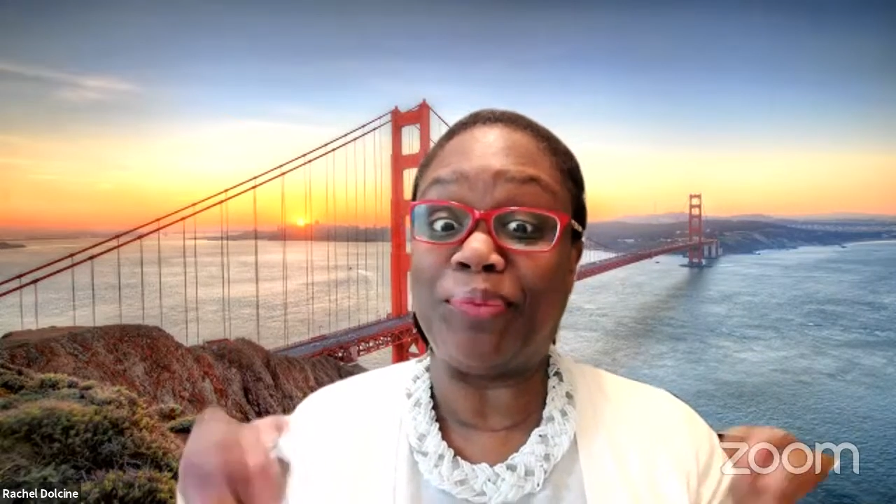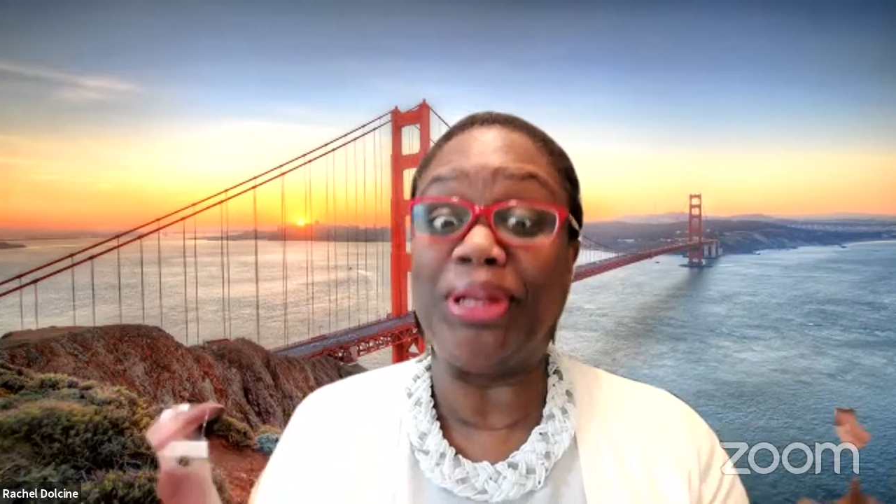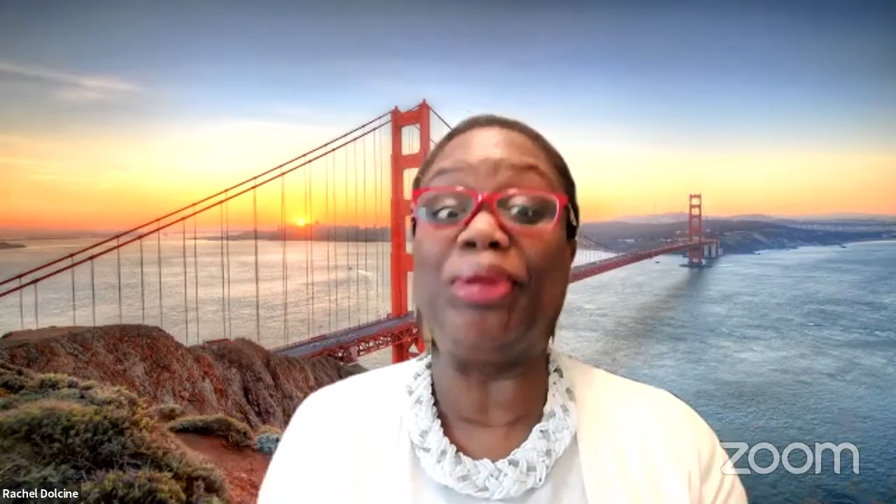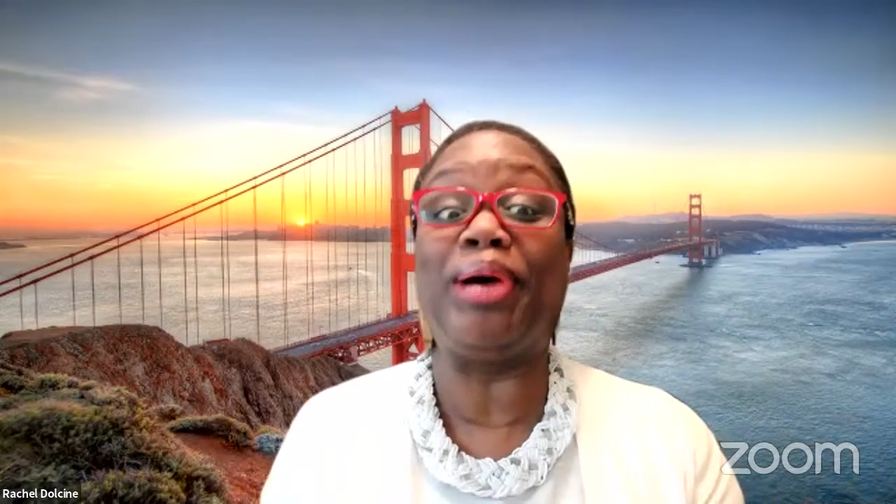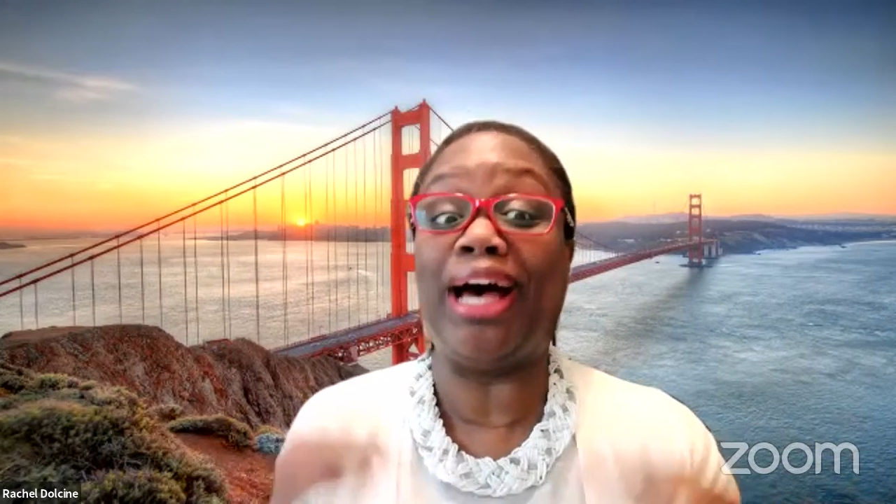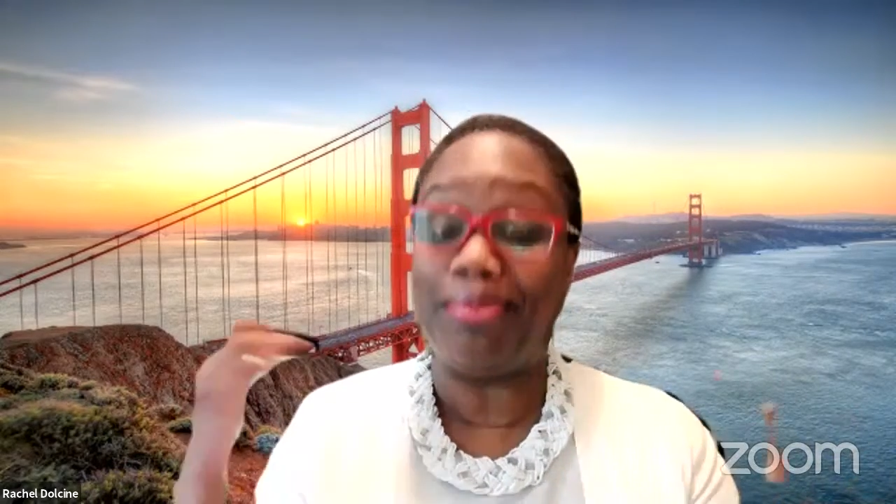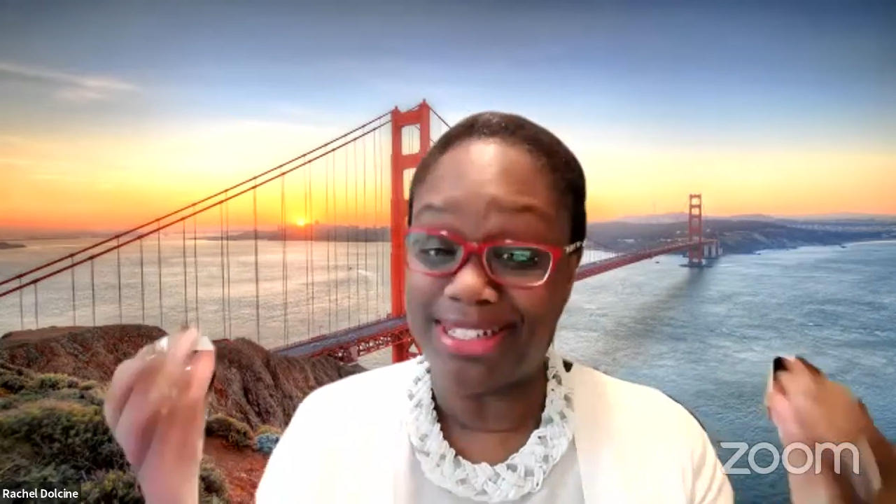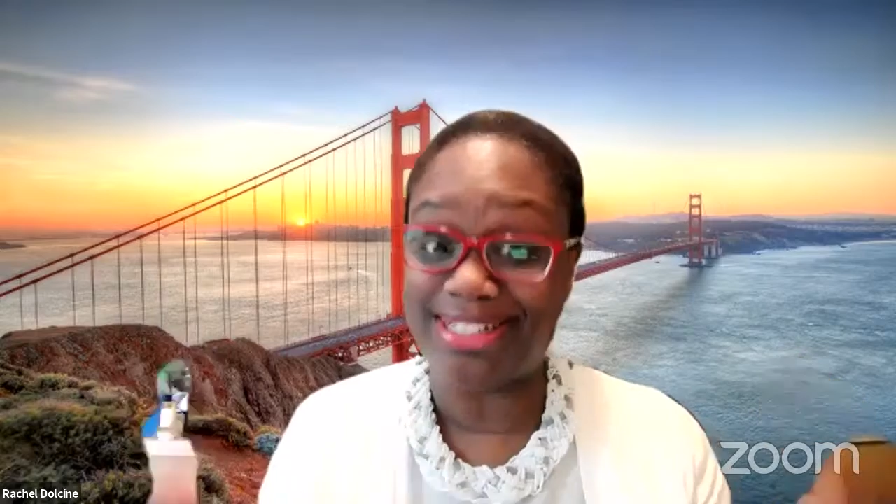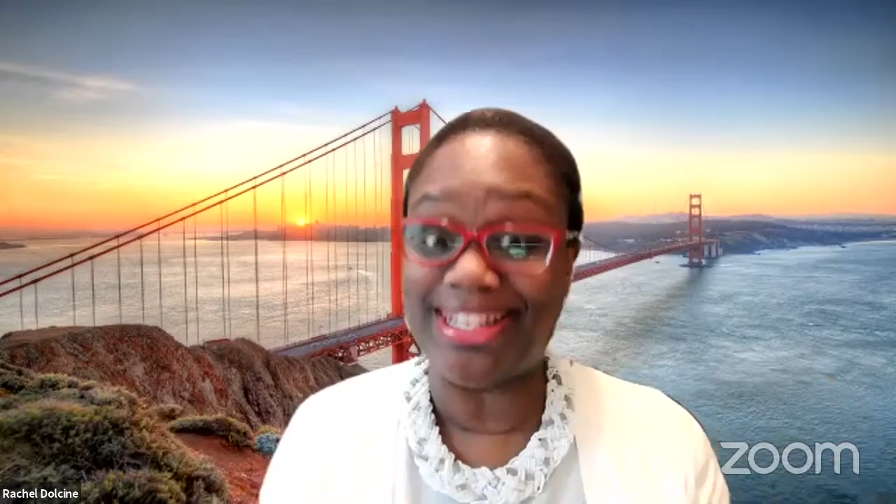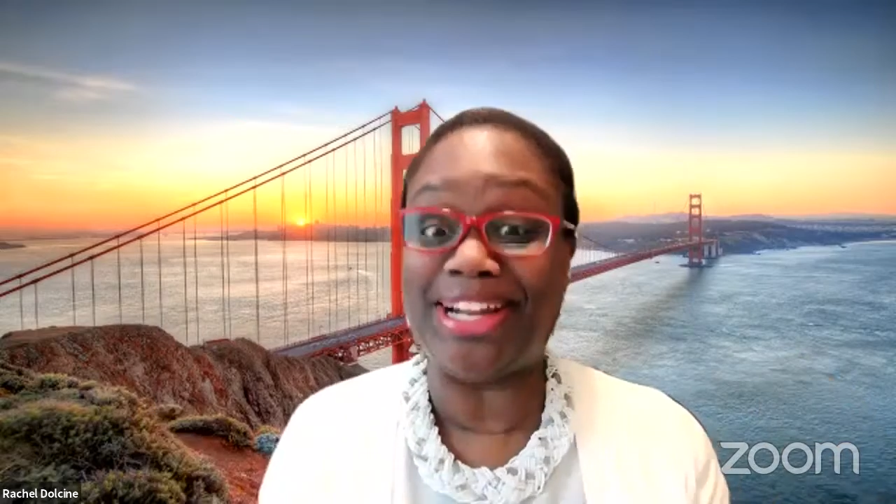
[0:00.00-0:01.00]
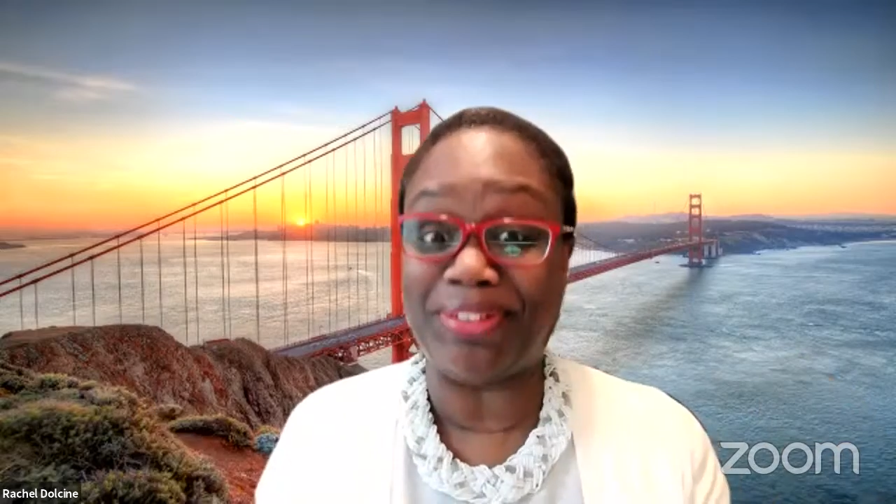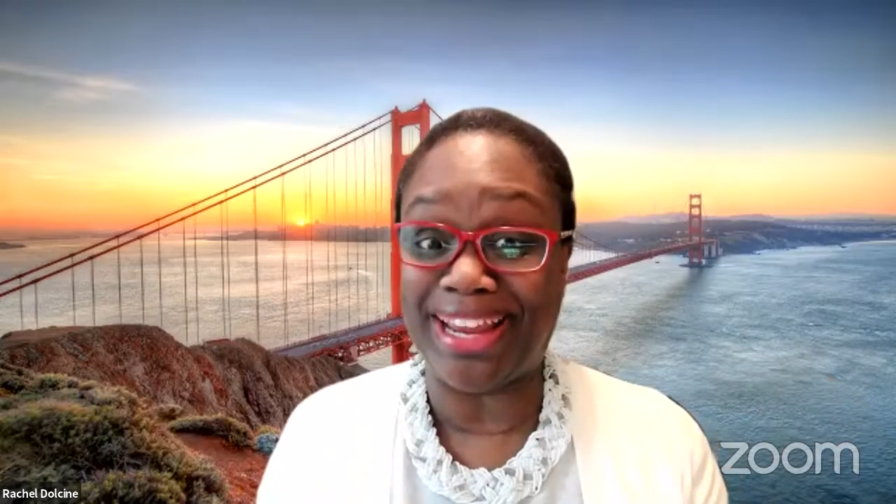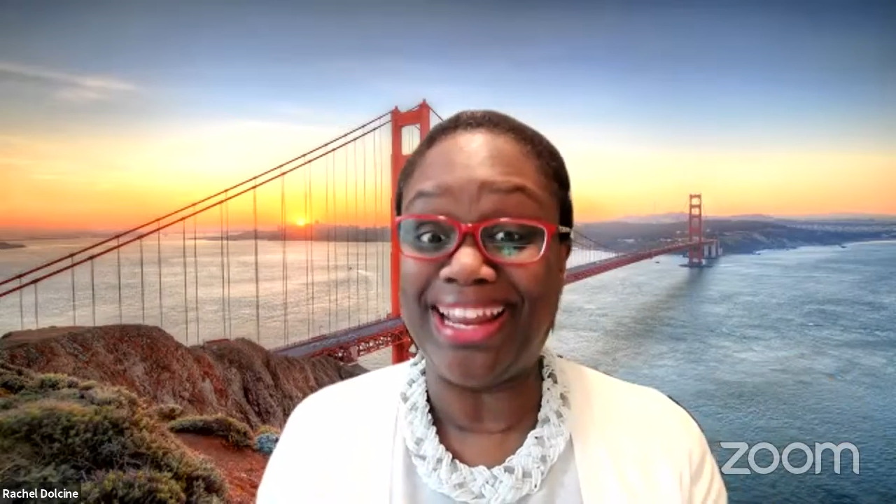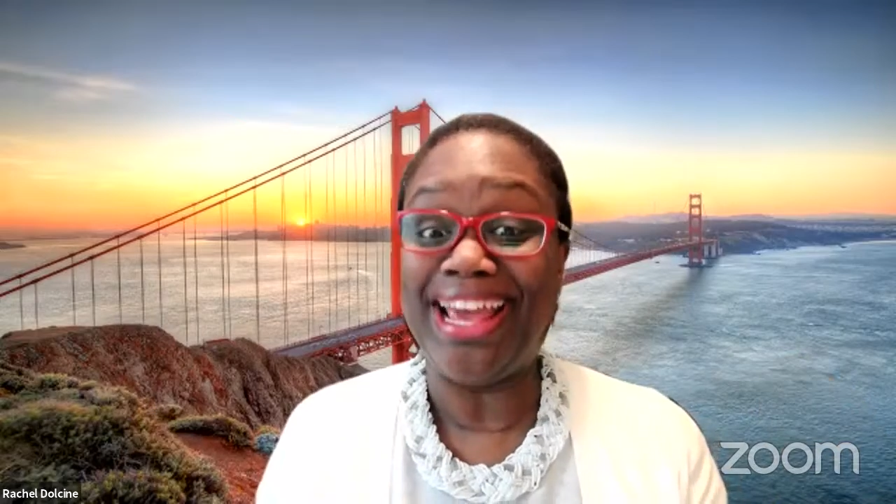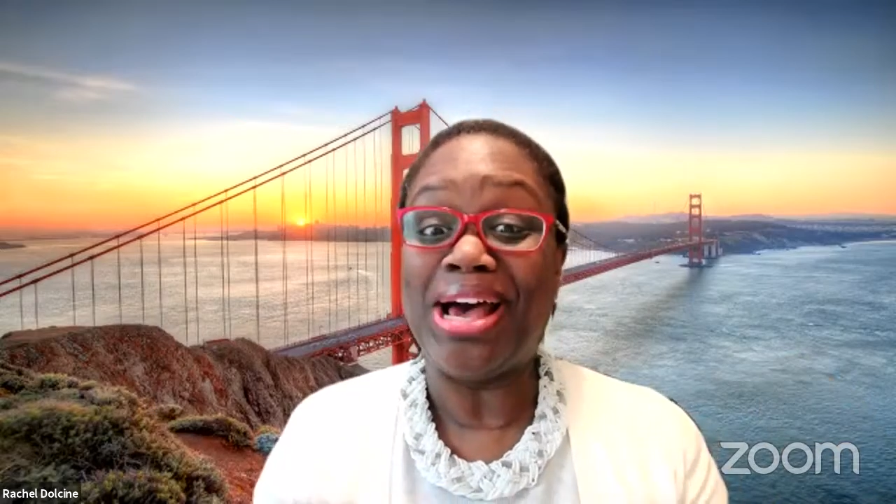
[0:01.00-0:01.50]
really will help to generate.